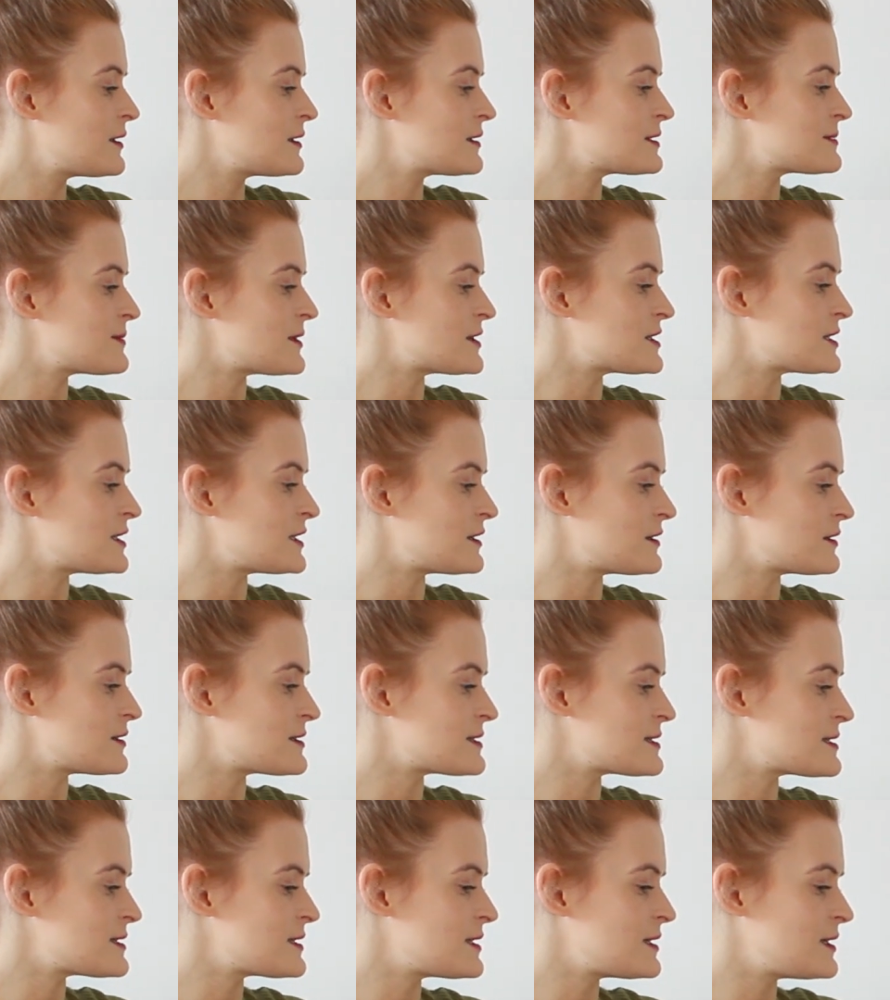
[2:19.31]
especially
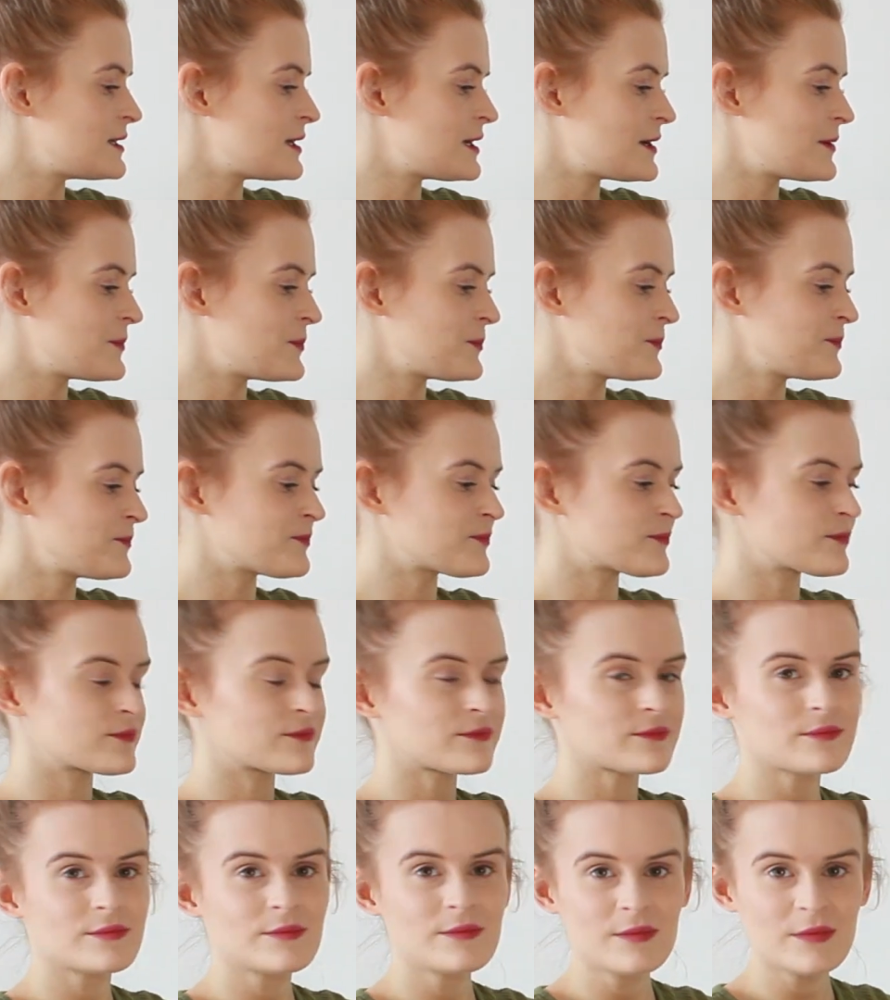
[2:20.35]
because the
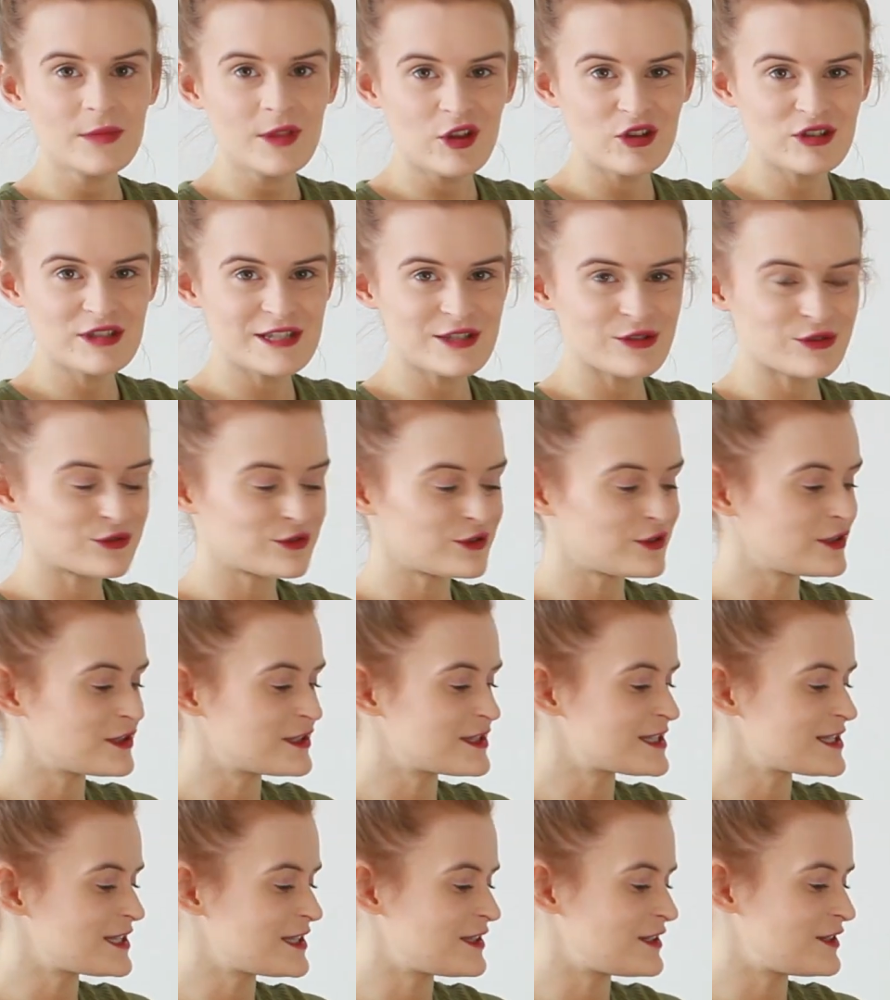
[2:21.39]
sole, you
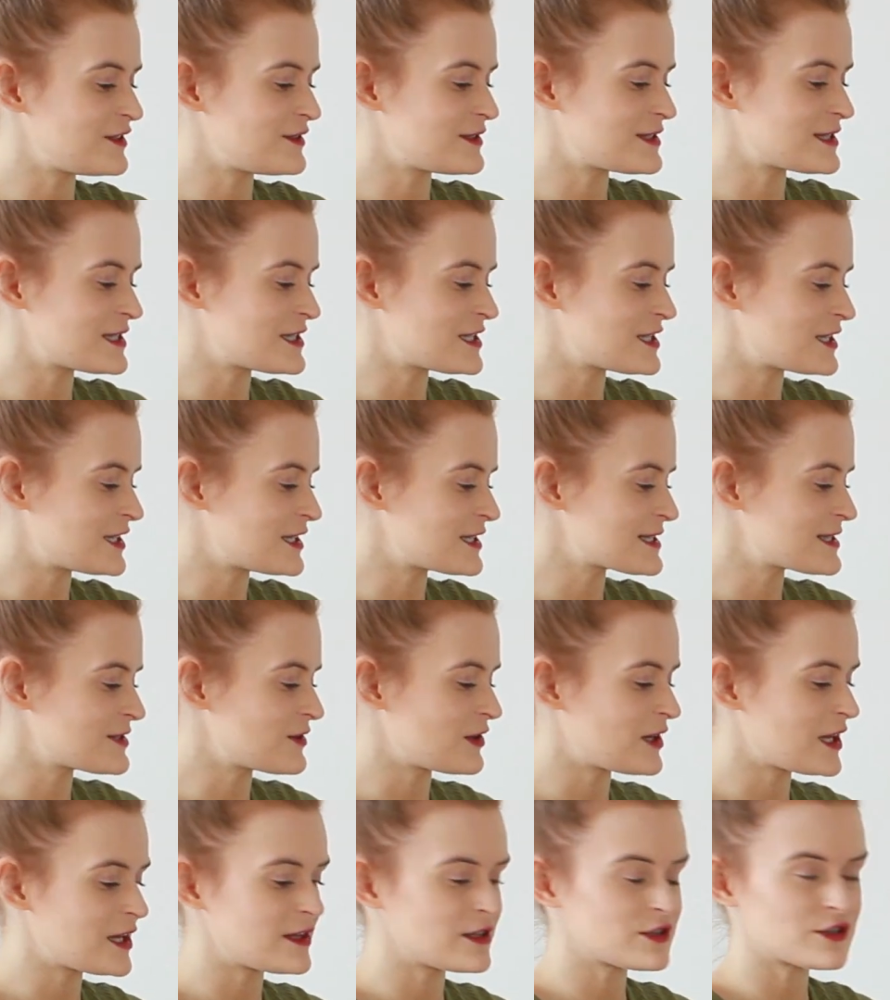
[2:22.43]
can see the usage, and it's
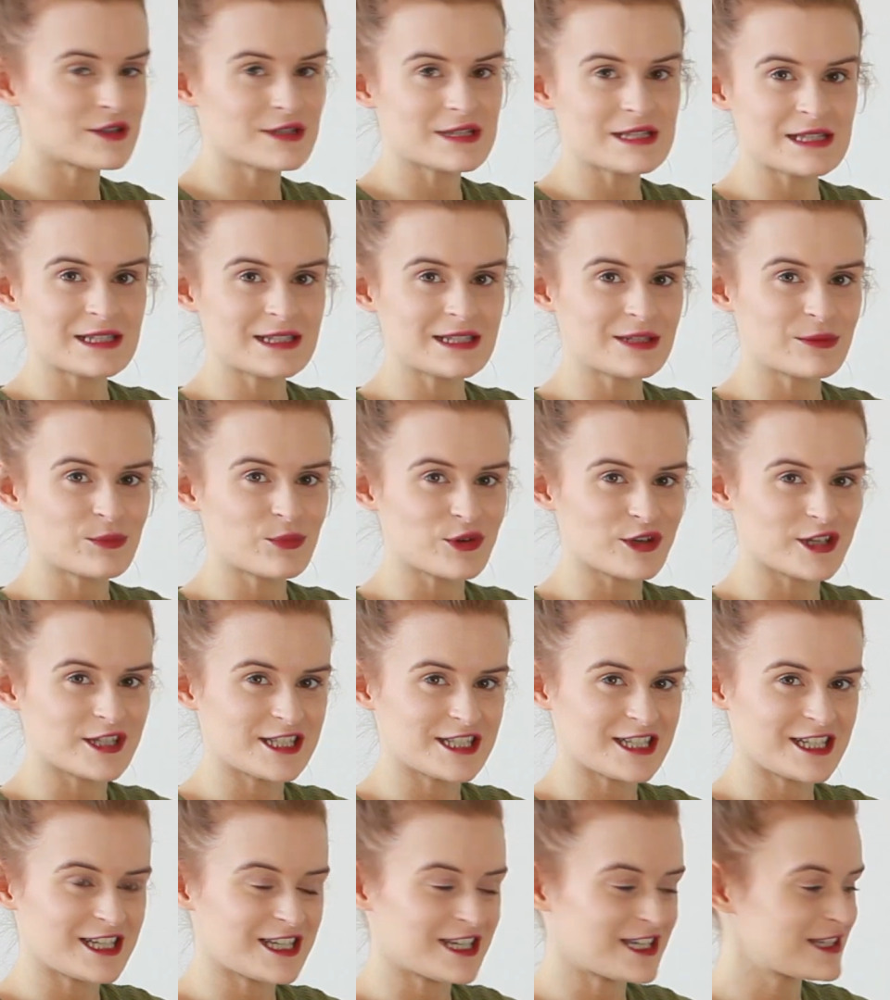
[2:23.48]
not like they're just sitting
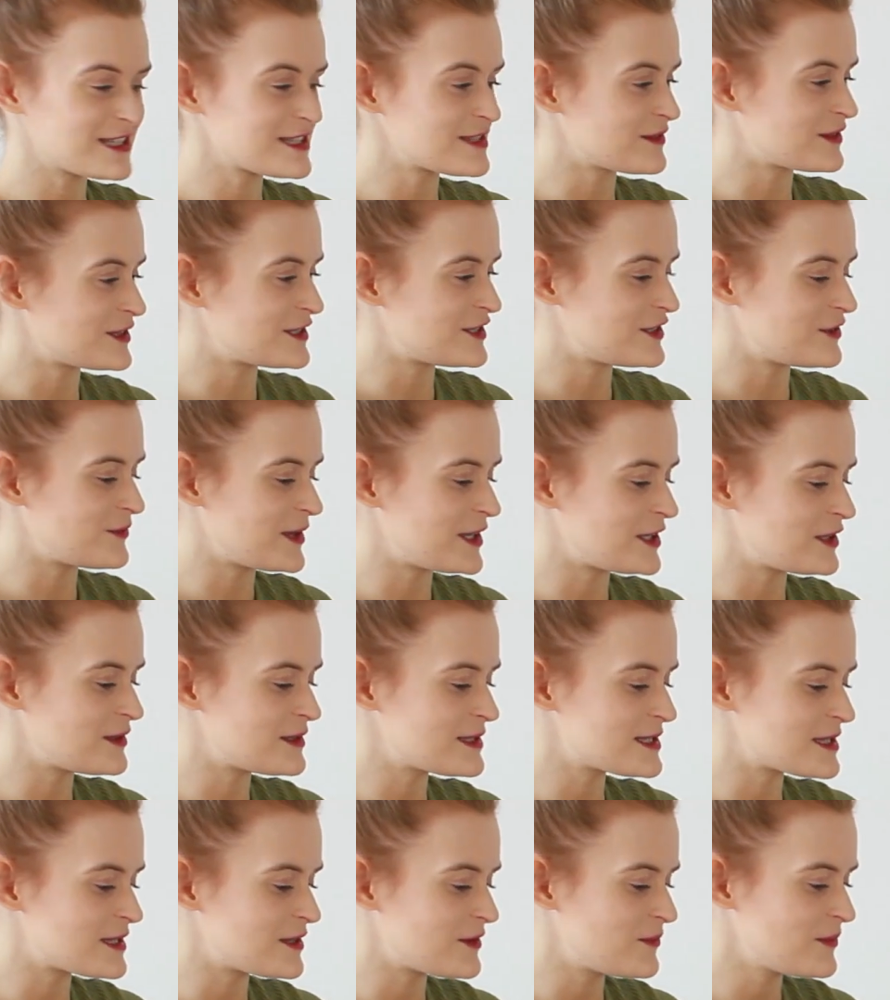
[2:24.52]
pretty here, so I do make
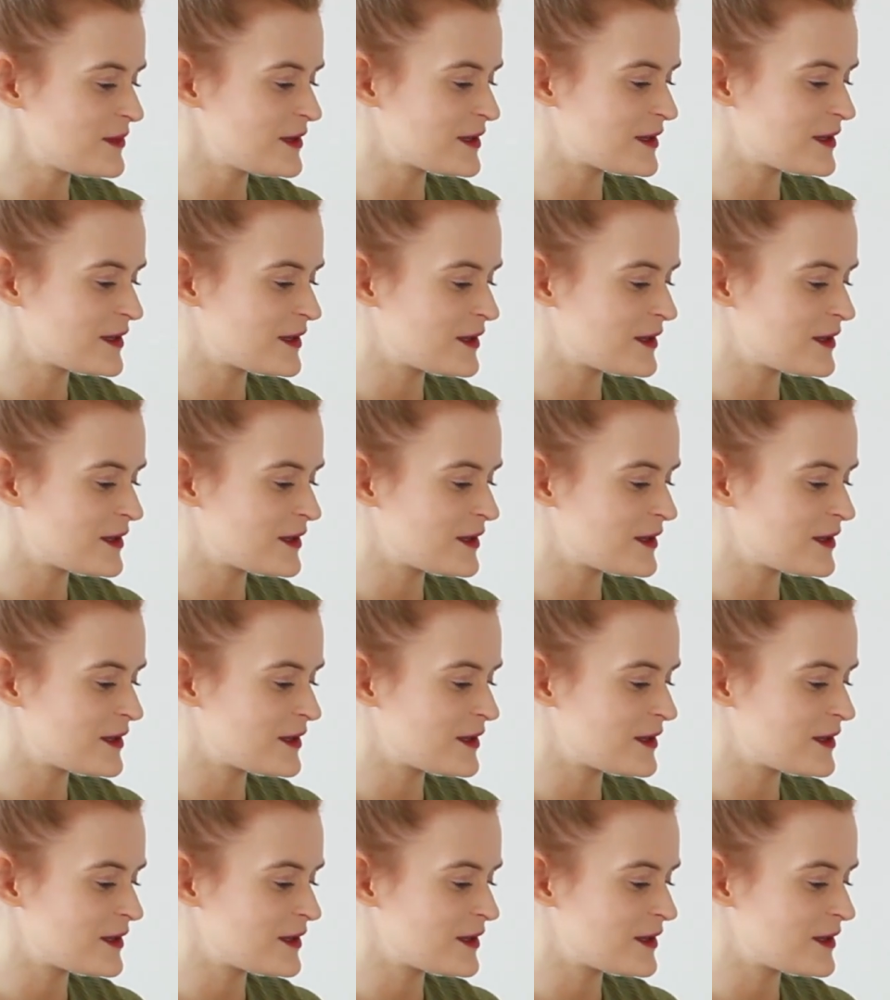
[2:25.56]
use of them.